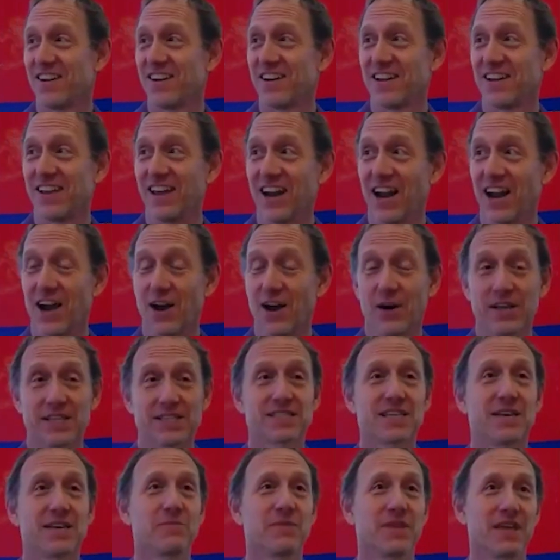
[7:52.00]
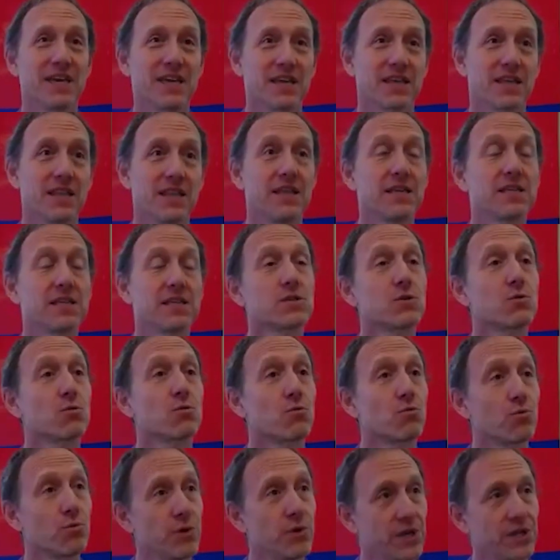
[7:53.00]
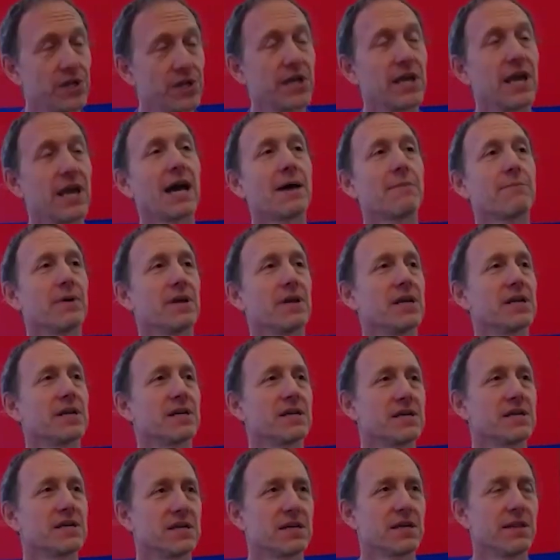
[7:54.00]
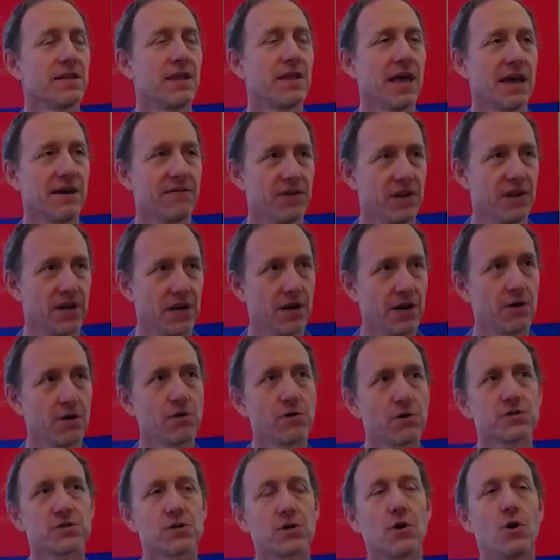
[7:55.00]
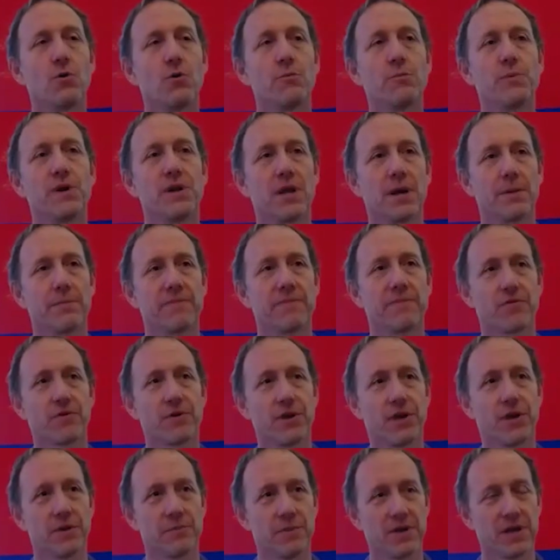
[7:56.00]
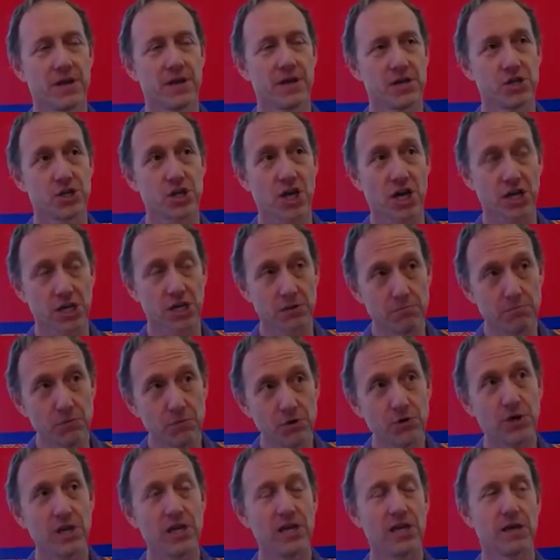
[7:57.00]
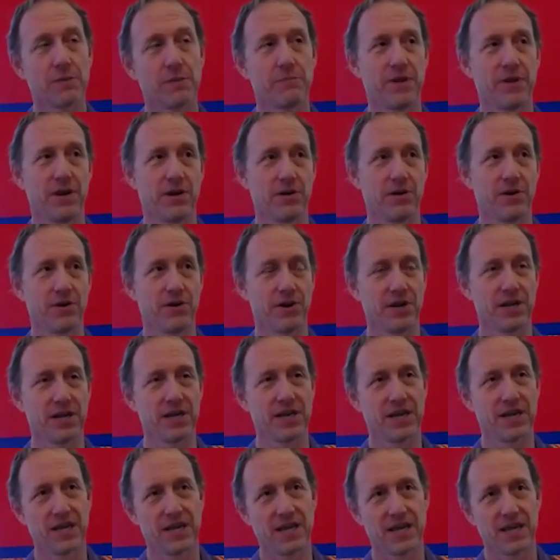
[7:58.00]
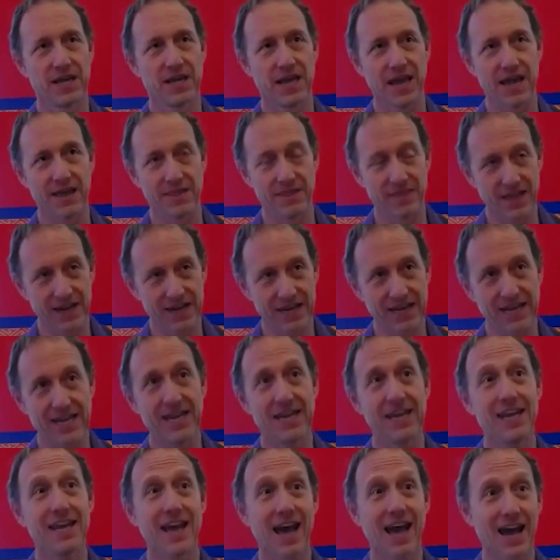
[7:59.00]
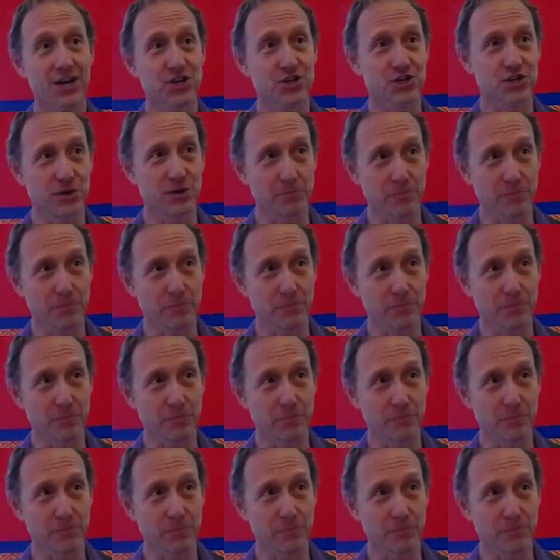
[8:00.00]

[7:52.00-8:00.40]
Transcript: you know, on something. This really happened. The heaven and earth opened up for him. Shakyamuni appeared, and then he actually